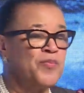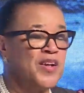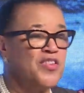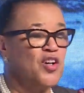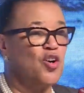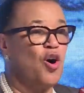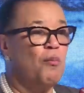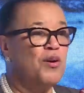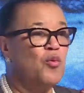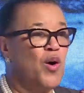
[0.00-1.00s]
the
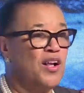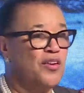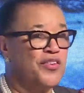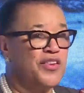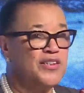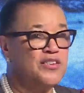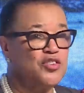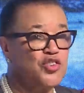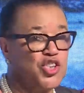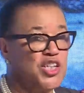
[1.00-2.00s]
Commonwealth
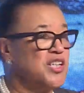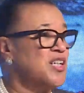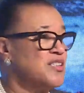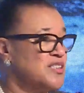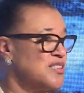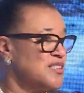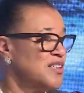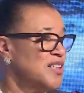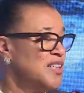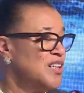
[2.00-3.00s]
Genius.
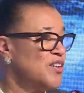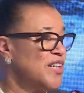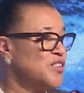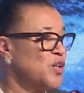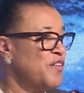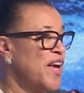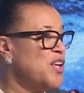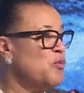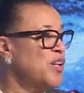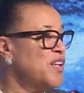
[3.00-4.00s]
Okay, so if
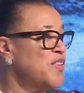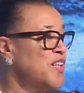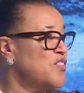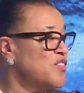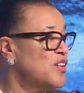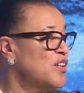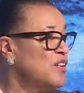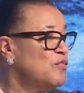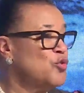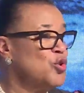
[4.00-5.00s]
anyone in this
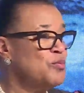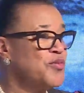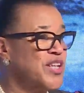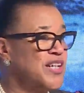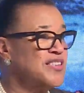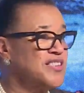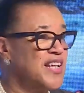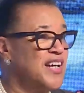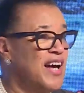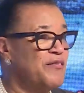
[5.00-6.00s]
room thinks
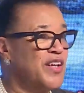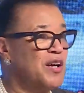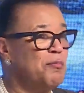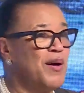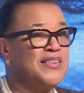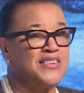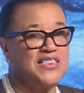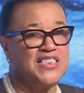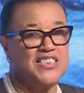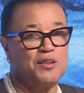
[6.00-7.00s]
they have the
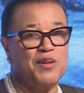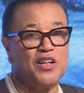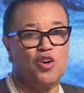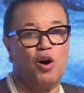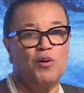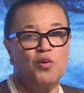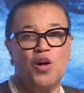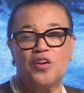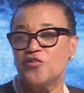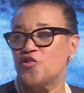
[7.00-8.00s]
capacity to be a
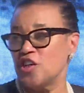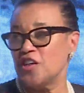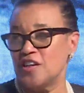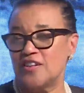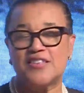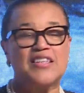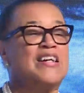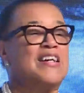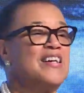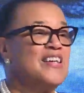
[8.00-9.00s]
Commonwealth genius,
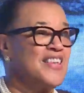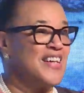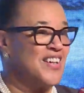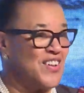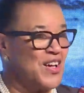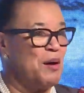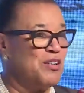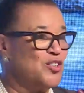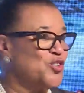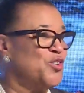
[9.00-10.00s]
they can come
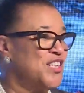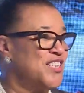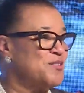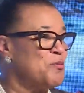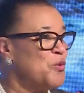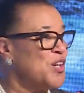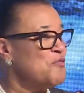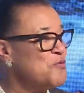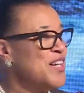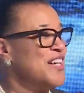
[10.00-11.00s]
and join us. But what it
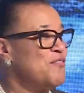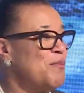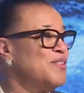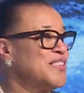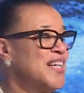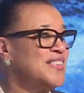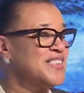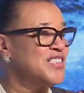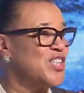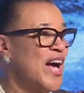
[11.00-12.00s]
really represents
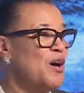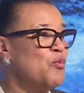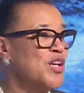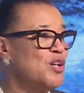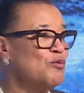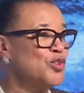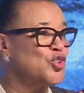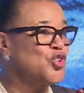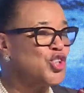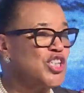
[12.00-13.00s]
is how we use
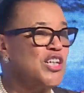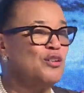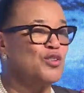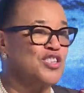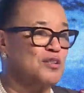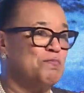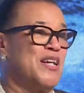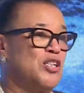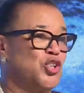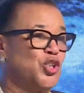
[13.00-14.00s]

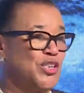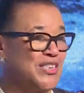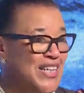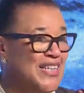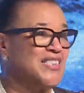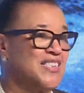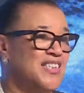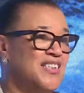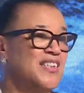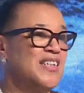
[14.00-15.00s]
geospatial
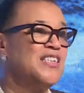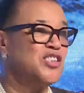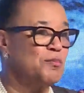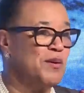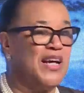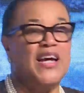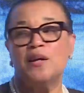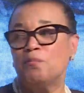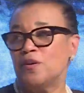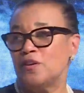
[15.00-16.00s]
data to be
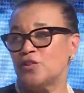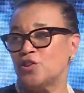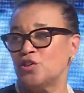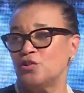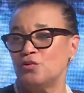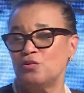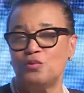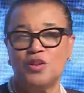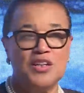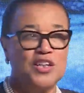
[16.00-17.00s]
able
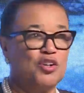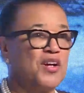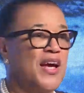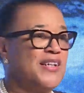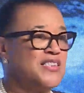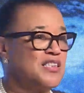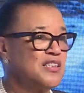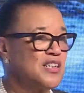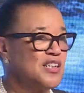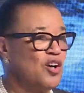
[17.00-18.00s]
to create
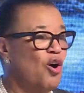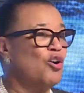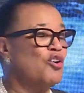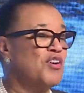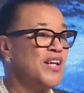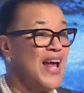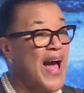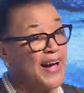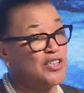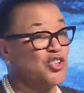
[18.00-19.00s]
concrete
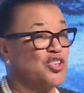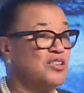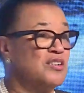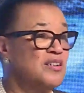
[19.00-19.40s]
action